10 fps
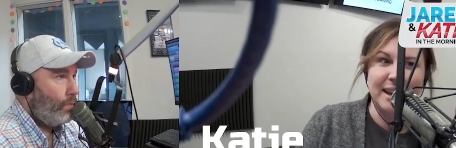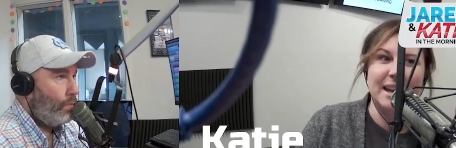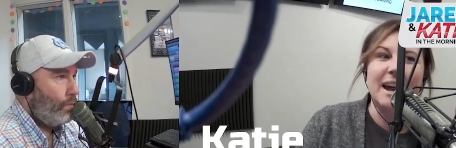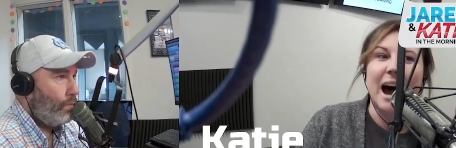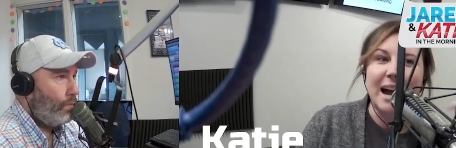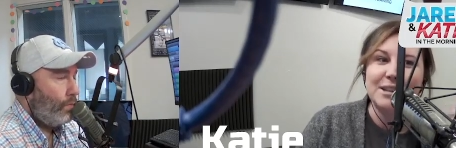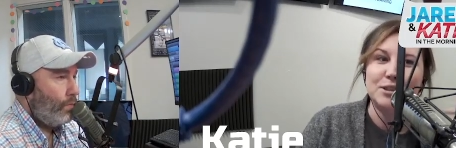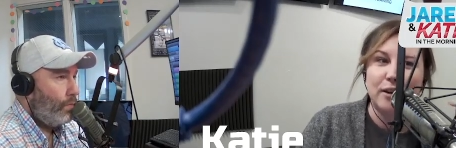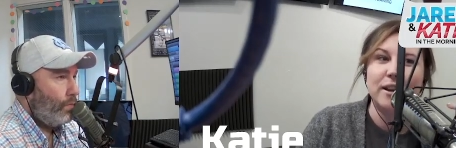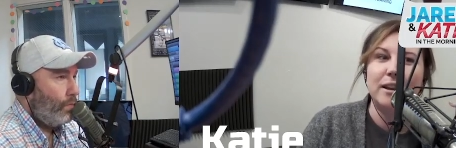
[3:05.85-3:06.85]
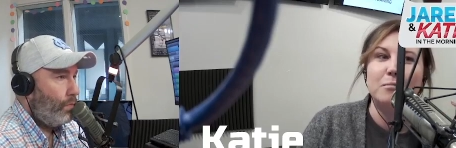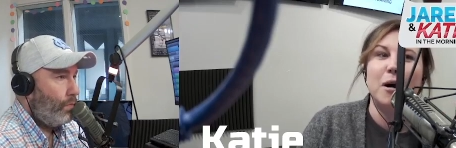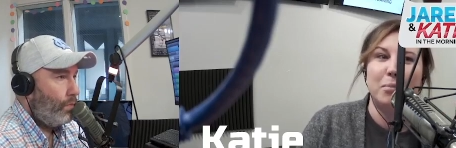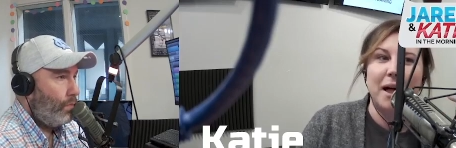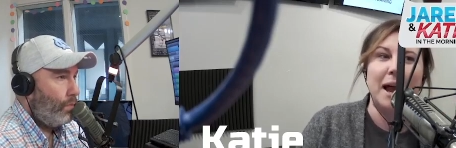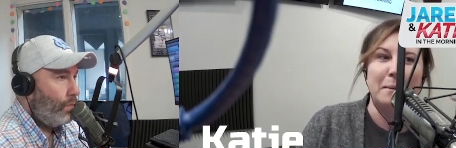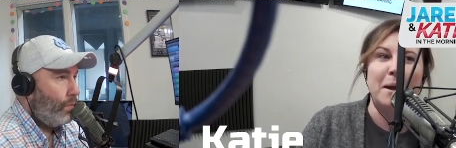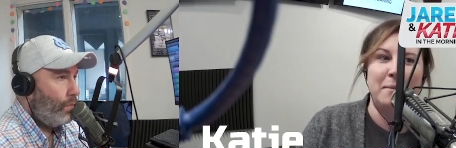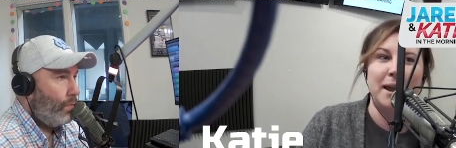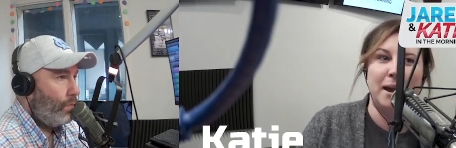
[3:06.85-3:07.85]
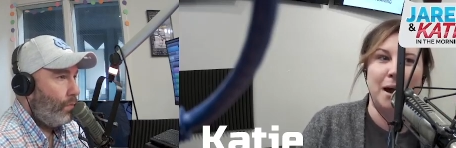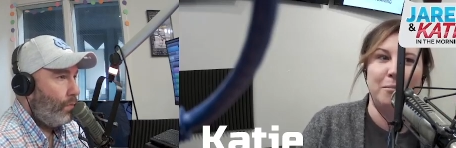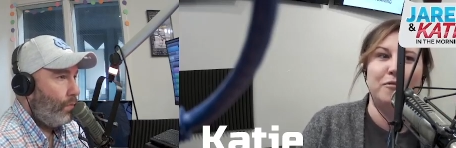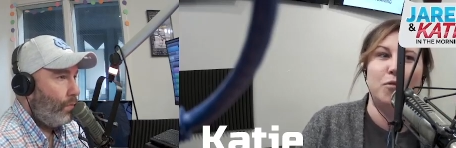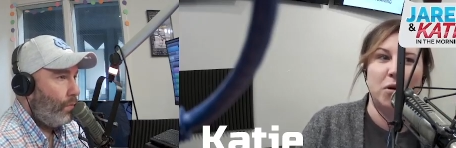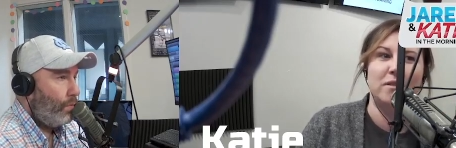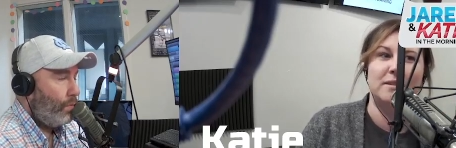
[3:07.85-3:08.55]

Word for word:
Speaker 1: and I started applying my makeup for the